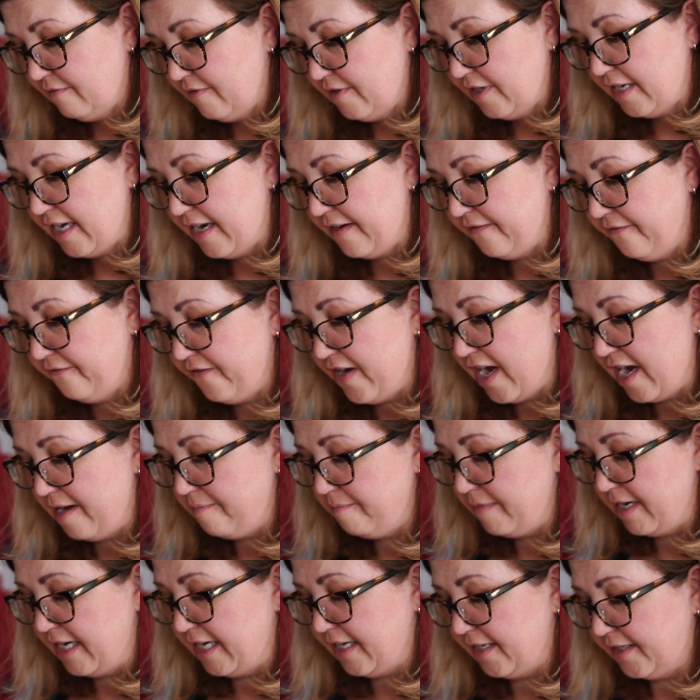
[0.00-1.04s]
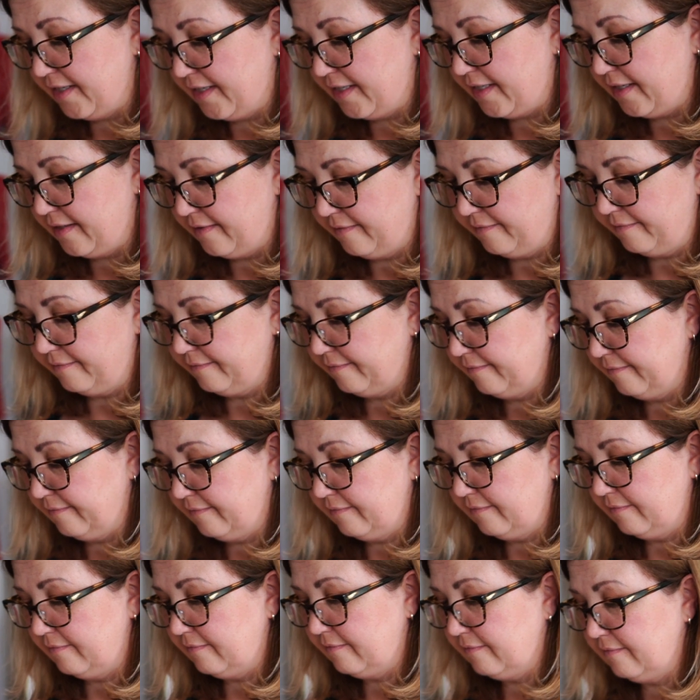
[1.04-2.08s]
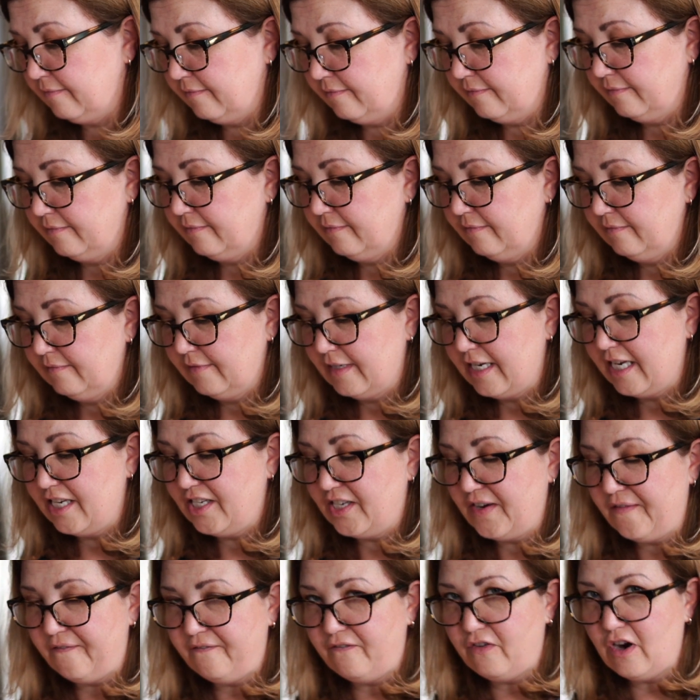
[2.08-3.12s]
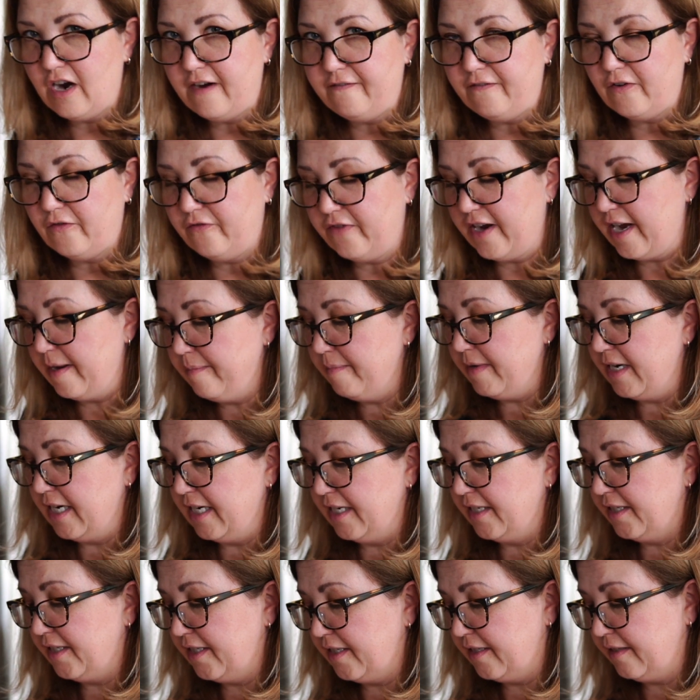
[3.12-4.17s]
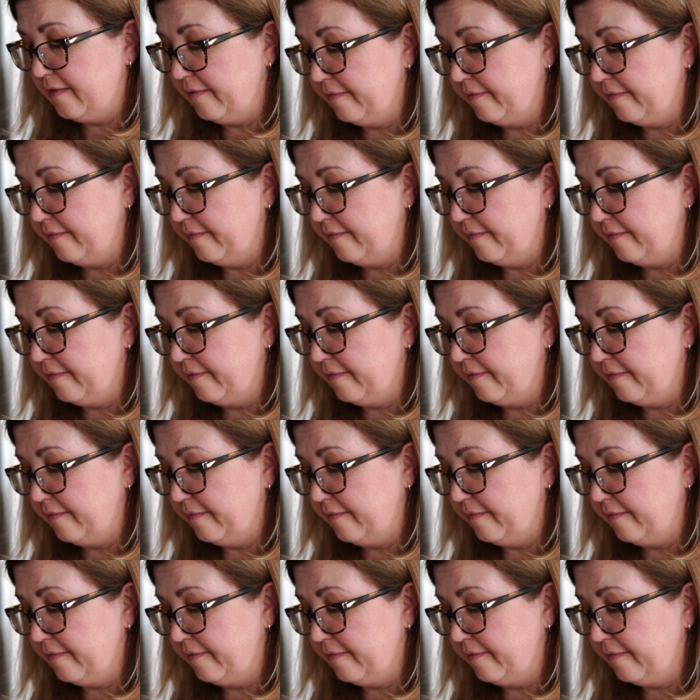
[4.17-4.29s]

Okay, 5 minutes. Just to fry for 5 minutes.